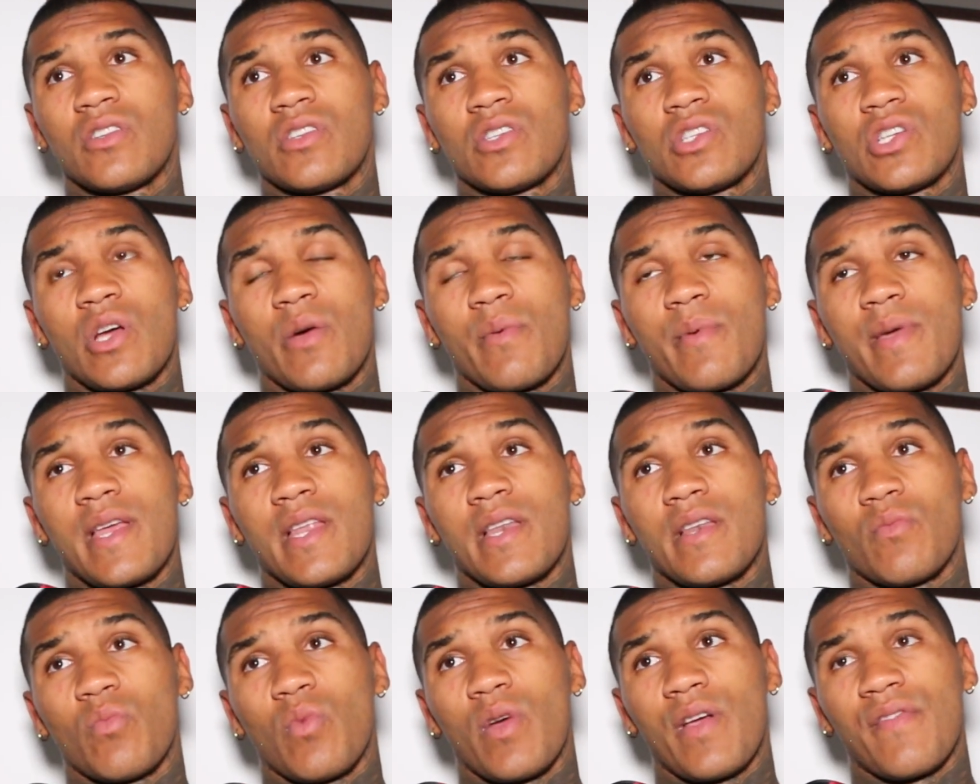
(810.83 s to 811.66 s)
Do you know what I
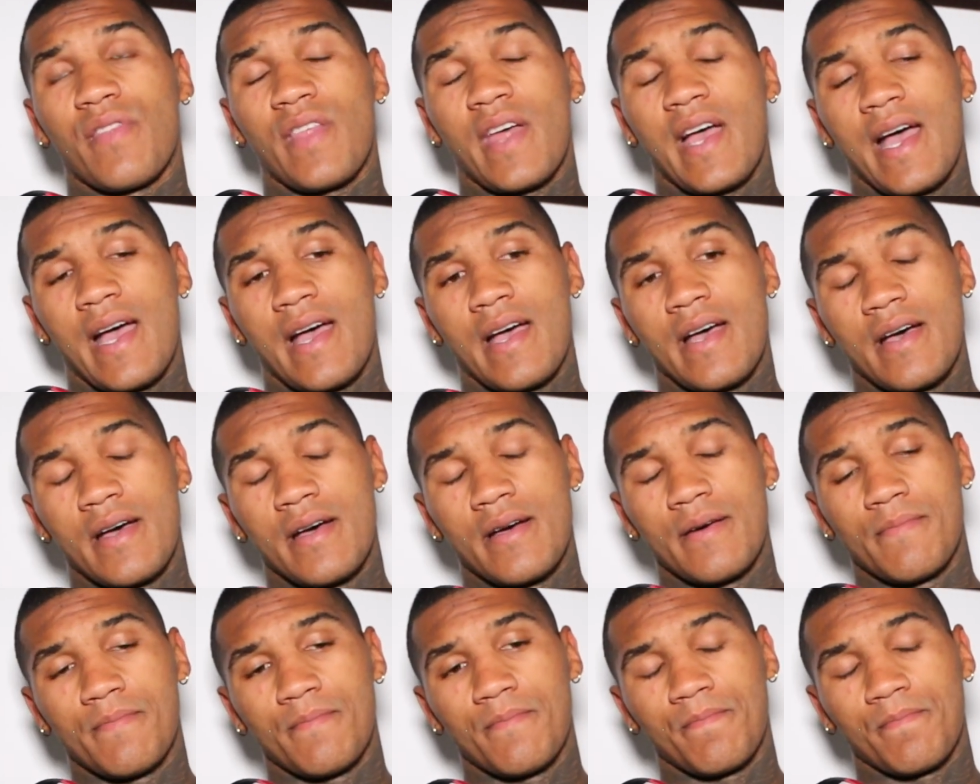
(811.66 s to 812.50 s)
mean? With that
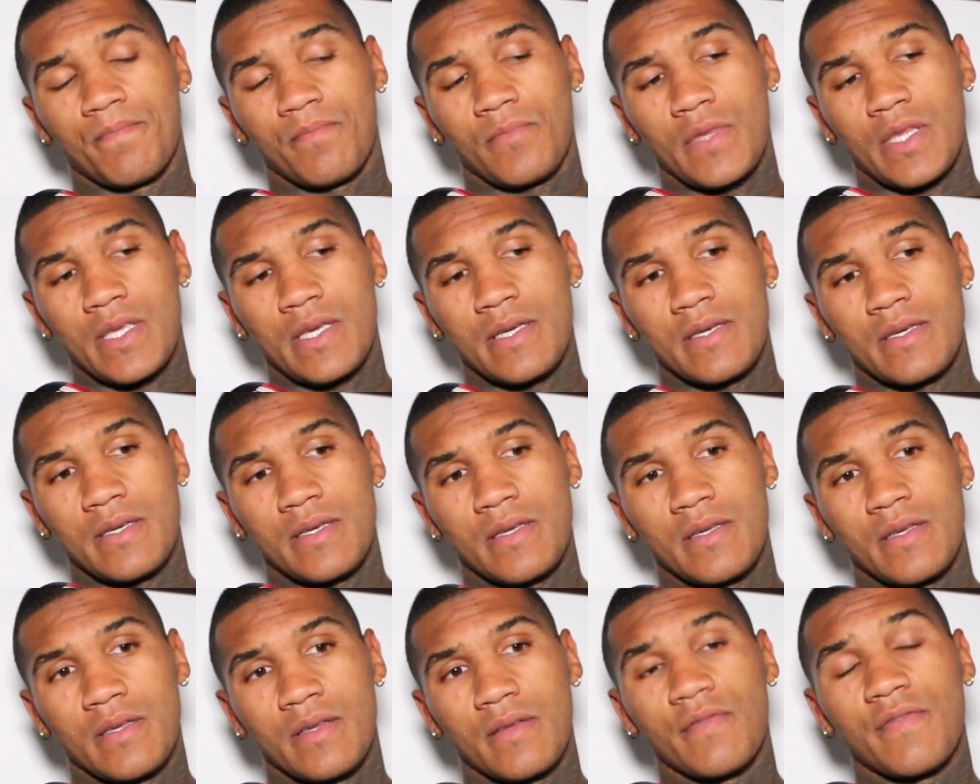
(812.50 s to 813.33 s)
um,
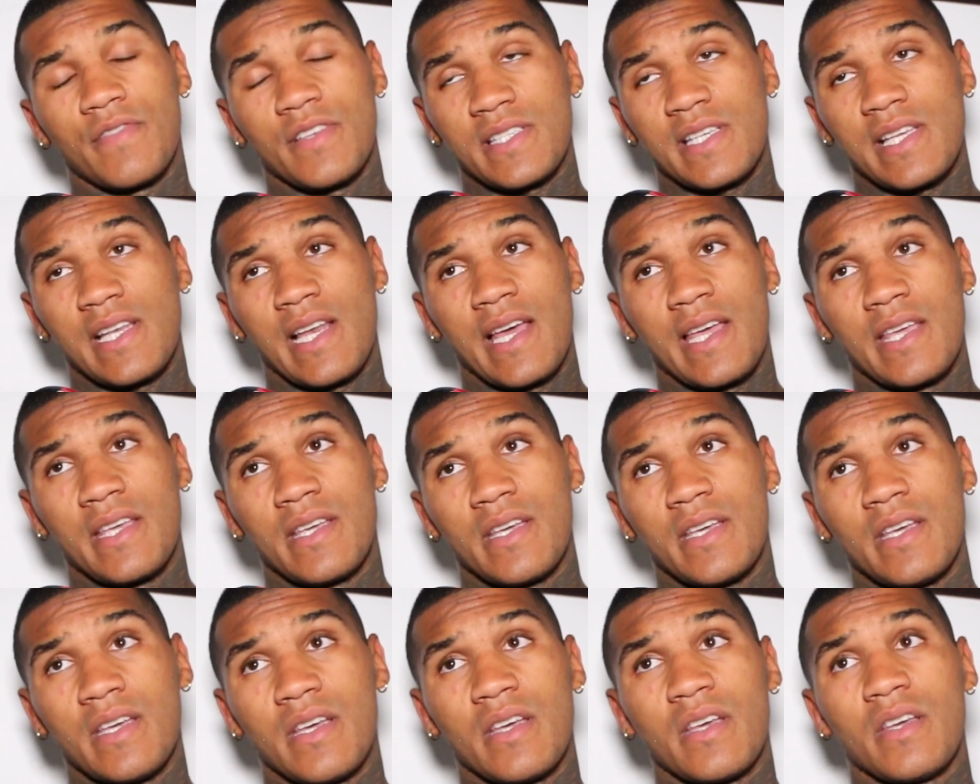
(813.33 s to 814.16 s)
Fazile. Do you know
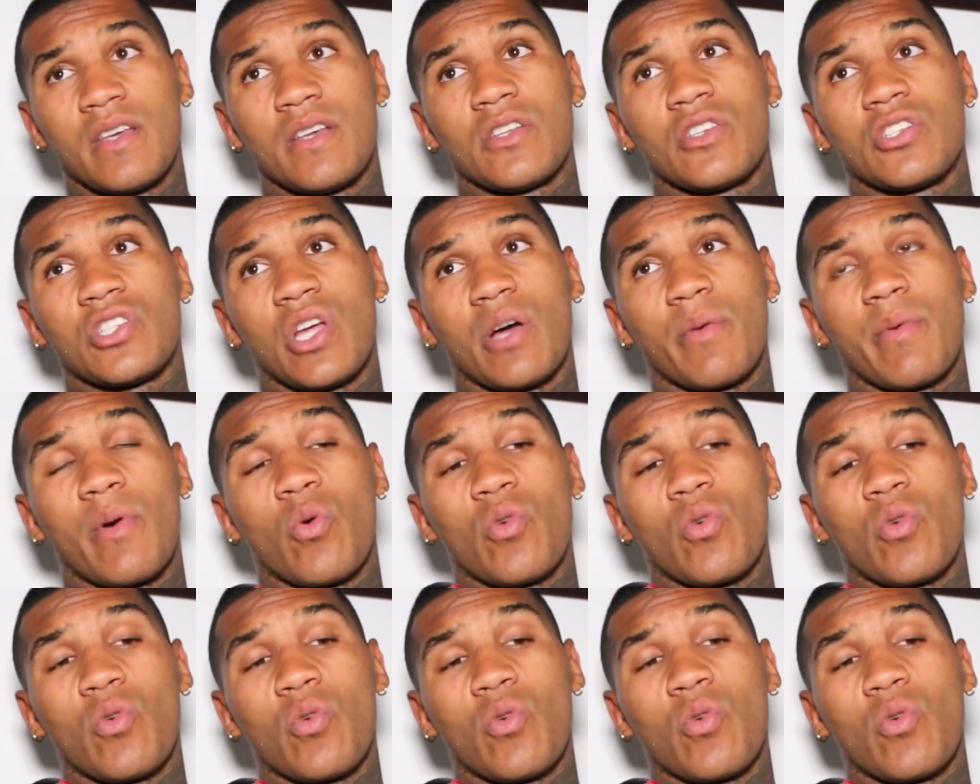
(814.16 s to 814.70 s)
what I mean?